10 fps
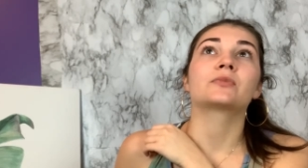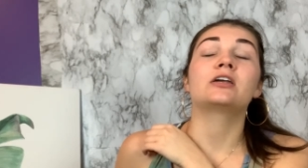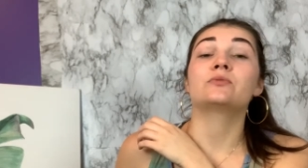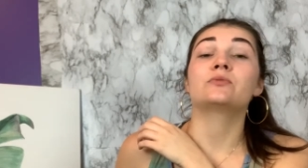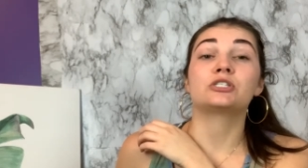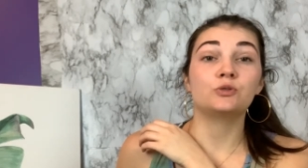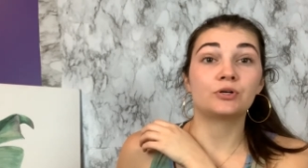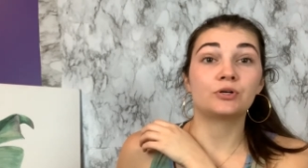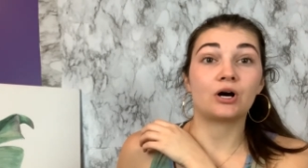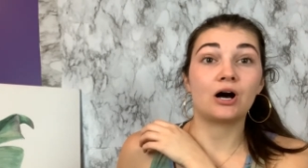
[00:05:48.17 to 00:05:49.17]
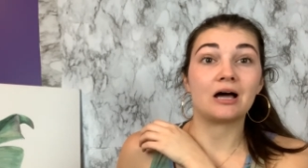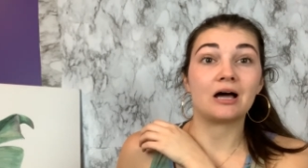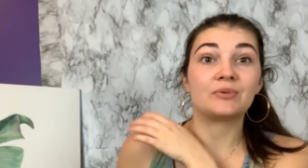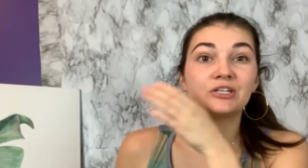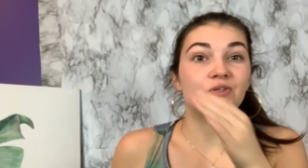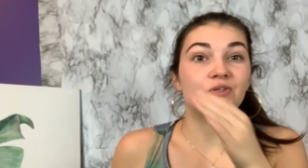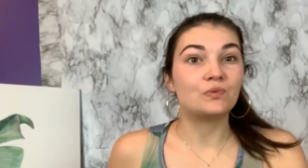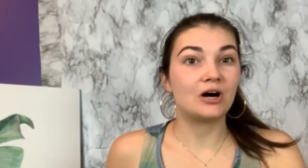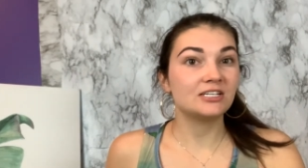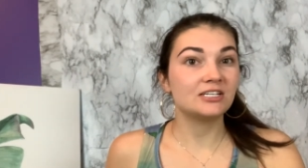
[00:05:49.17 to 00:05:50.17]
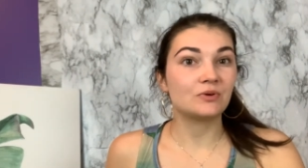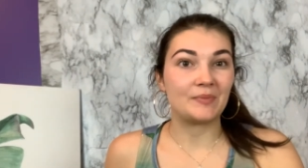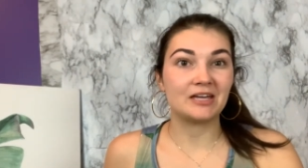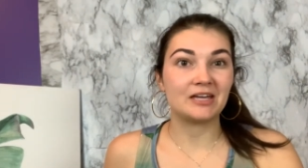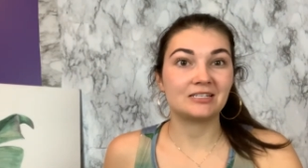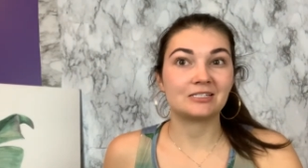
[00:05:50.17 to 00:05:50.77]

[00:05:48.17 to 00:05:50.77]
and it was super hot, but like you want to wear pants,